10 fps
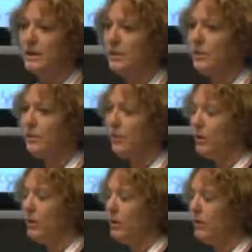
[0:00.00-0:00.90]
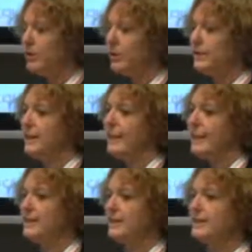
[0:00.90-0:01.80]
So one early
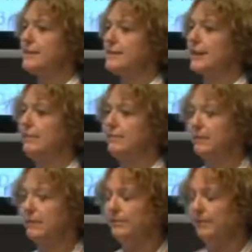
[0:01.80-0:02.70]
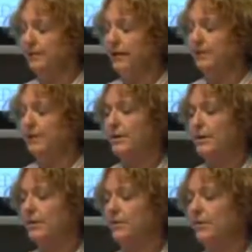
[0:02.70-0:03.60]
candidate
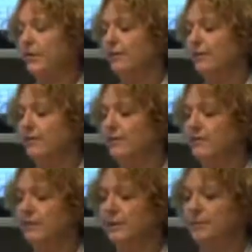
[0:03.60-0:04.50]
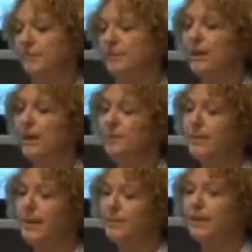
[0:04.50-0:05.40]
biomarker derived from the knockout
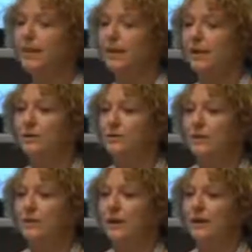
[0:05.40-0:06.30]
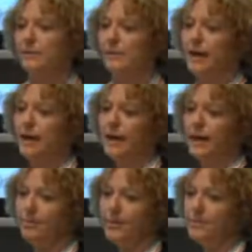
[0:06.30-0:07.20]
mouse was
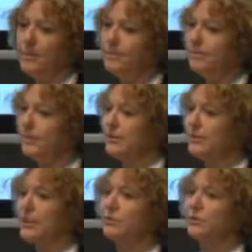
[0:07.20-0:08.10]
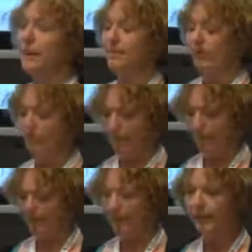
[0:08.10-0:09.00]
apolipoprotein M, or
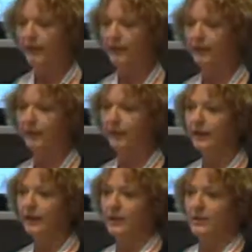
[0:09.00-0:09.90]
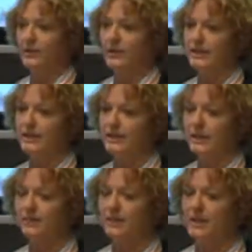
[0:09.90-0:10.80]
ApoM. So this
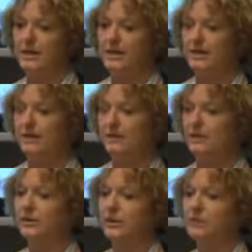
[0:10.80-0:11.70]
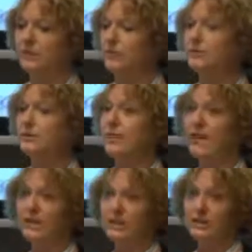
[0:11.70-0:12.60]
is a constituent of
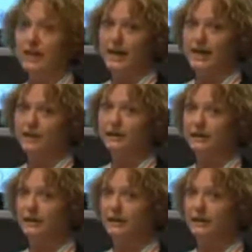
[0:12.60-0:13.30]
HDL,